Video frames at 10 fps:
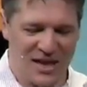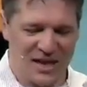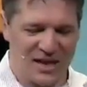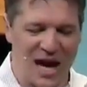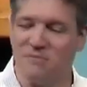
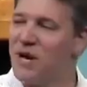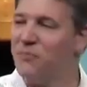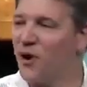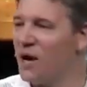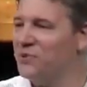God may
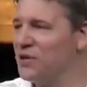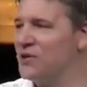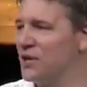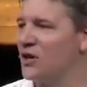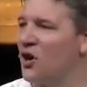prompt you
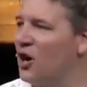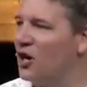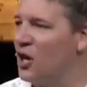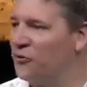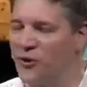to
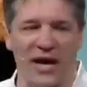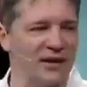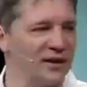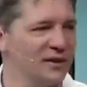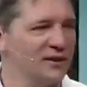call a
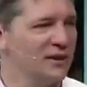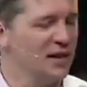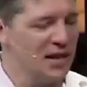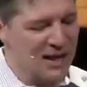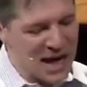friend.
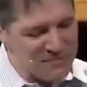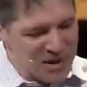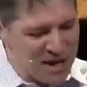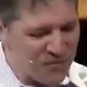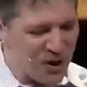God
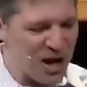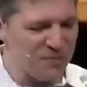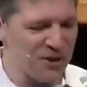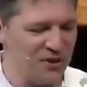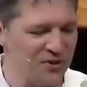may
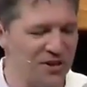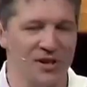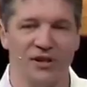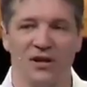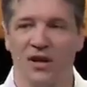prompt you
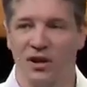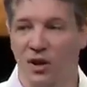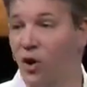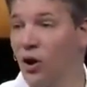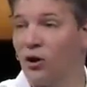to
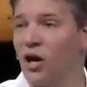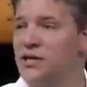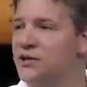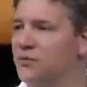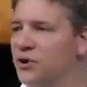go
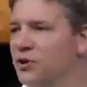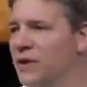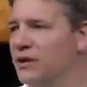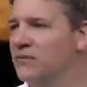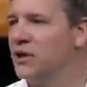across the room
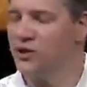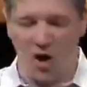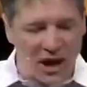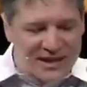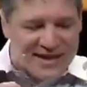and
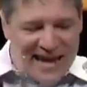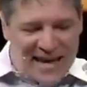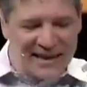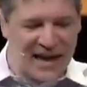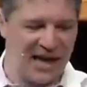talk to
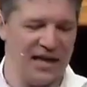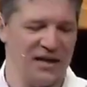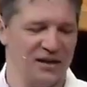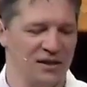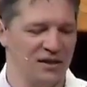that guy.
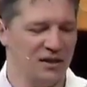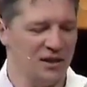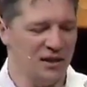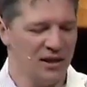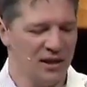
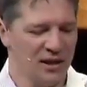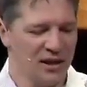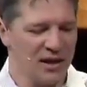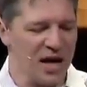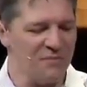
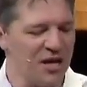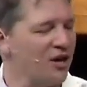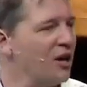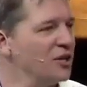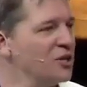God may
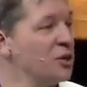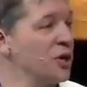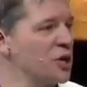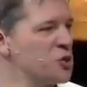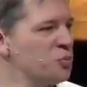call you to
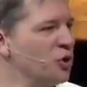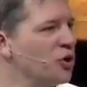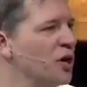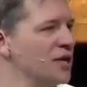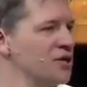
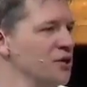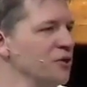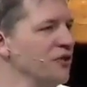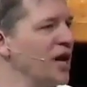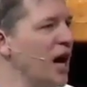explore a
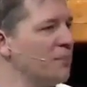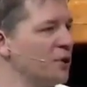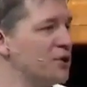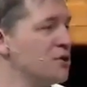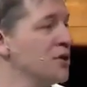serving
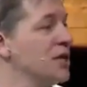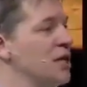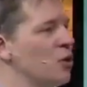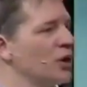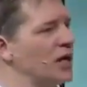opportunity
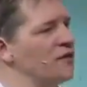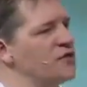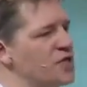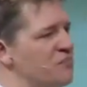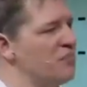or give
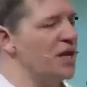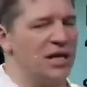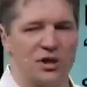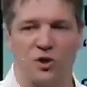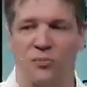some
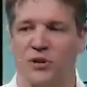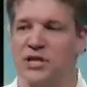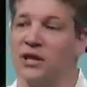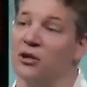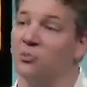money to a
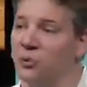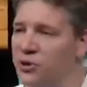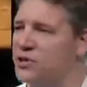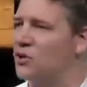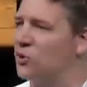particular
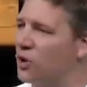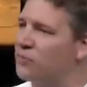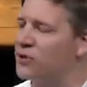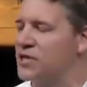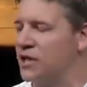person or a
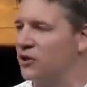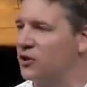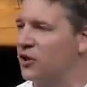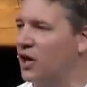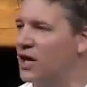particular
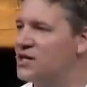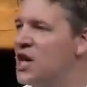cause.